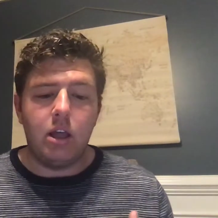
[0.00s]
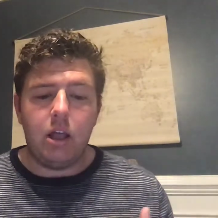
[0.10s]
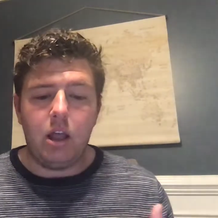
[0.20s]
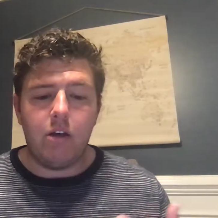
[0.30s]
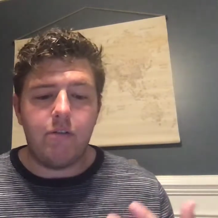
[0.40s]

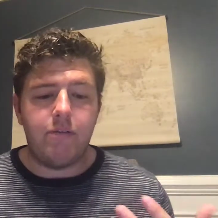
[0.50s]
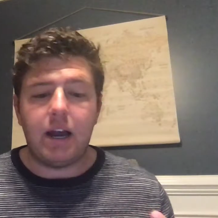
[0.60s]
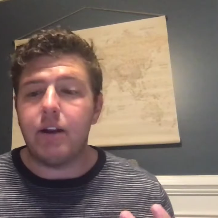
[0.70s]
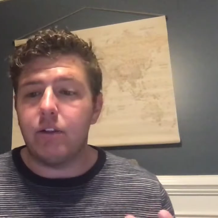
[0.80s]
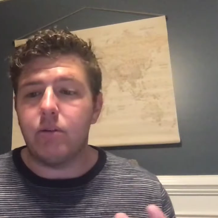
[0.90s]
uh,
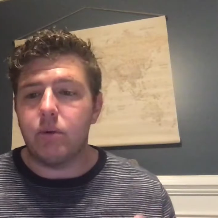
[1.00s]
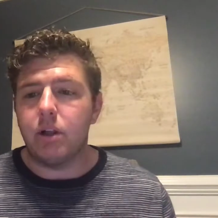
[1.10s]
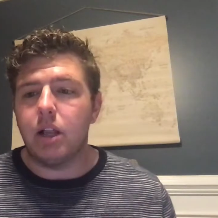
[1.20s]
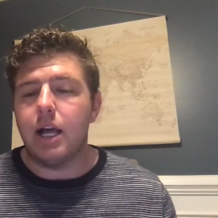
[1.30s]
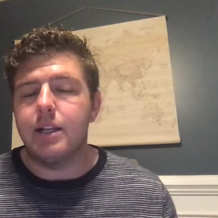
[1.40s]
finally
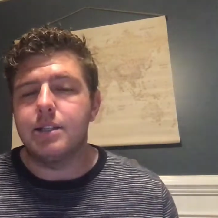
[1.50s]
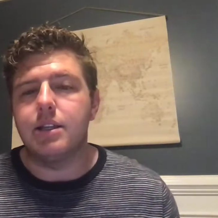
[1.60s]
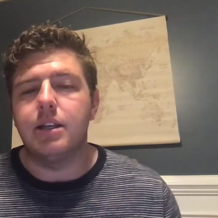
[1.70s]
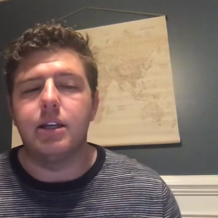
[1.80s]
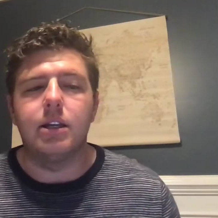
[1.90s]
realized
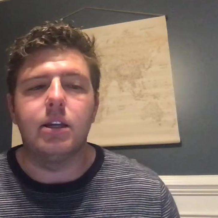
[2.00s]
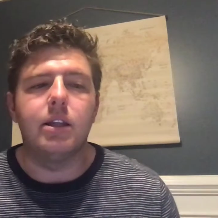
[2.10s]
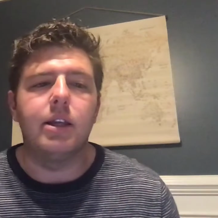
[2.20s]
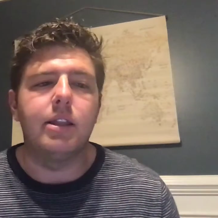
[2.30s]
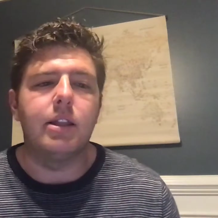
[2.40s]
in
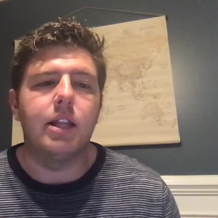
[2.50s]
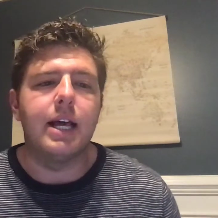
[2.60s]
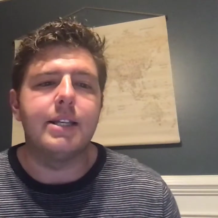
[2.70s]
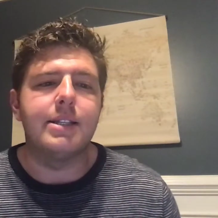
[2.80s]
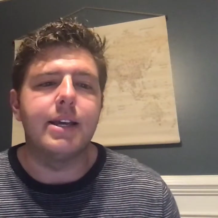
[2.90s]
in the
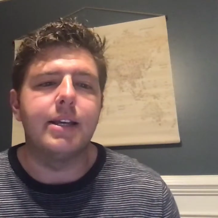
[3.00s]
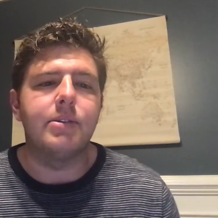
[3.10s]
last day.